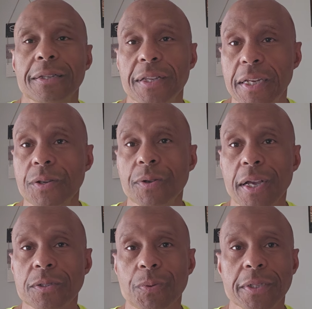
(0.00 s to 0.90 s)
Didn't you
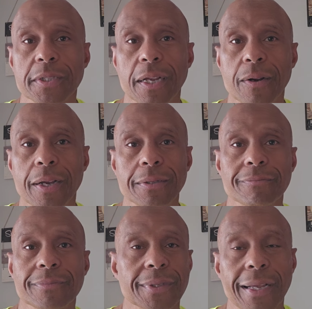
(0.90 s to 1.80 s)
guys watch Tarot?
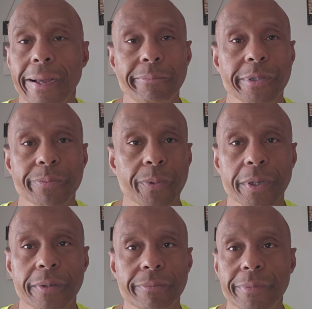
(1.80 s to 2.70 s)
I'm just
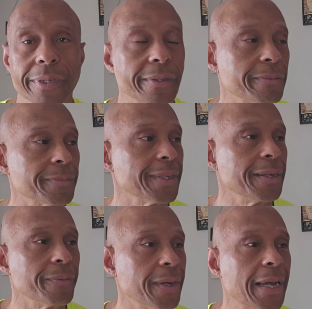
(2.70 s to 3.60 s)
wondering, you know.
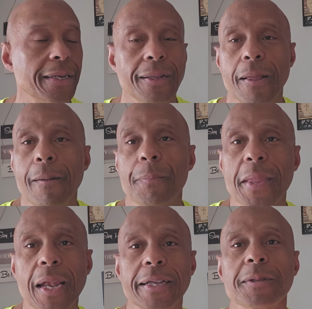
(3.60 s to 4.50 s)
Anyway, I
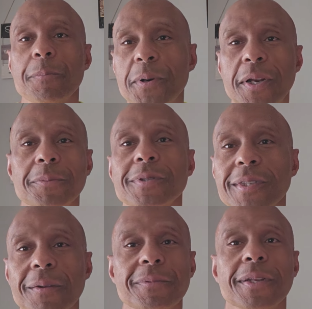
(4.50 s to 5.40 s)
I like to put up
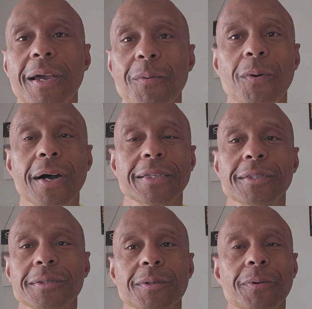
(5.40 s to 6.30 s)
stuff that I watch.
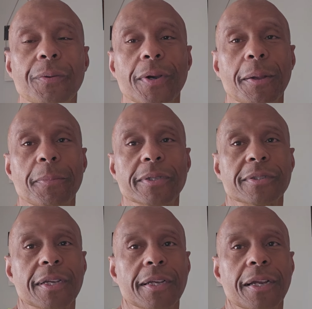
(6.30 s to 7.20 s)
So anyway, I must
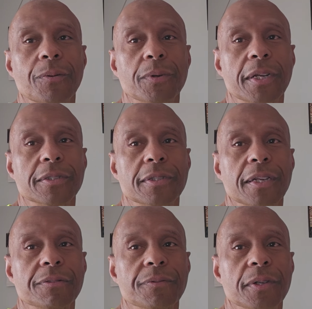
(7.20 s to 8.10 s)
take care and we'll catch you
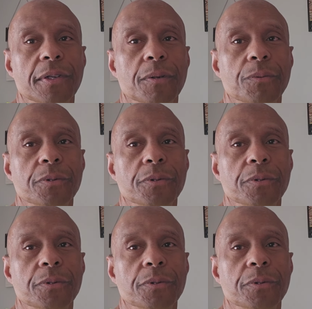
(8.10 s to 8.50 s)
next video.